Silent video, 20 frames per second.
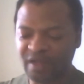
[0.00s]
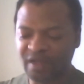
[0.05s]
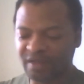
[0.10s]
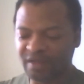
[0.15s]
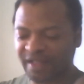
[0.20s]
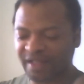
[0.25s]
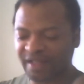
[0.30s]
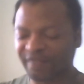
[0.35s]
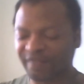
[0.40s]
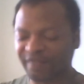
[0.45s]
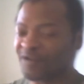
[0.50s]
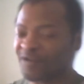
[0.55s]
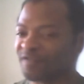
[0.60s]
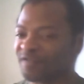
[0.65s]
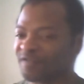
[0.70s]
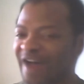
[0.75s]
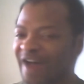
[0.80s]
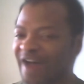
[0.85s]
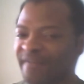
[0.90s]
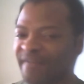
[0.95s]
like the first
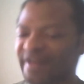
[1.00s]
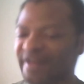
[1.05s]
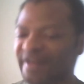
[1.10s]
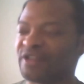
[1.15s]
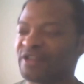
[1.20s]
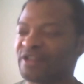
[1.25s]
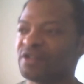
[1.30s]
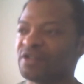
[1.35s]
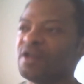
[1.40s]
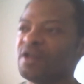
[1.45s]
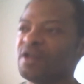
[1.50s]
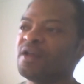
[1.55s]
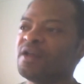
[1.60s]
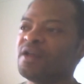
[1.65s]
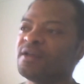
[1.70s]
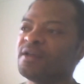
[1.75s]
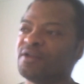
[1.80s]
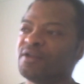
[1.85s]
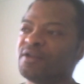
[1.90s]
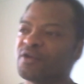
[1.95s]
5 minutes,
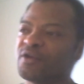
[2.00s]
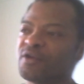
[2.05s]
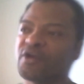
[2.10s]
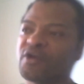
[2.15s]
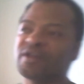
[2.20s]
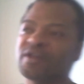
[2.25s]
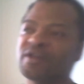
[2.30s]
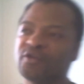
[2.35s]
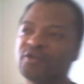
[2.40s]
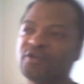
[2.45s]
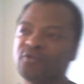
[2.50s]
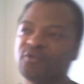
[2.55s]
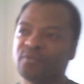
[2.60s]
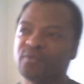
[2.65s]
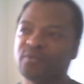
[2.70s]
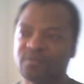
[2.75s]
you're going to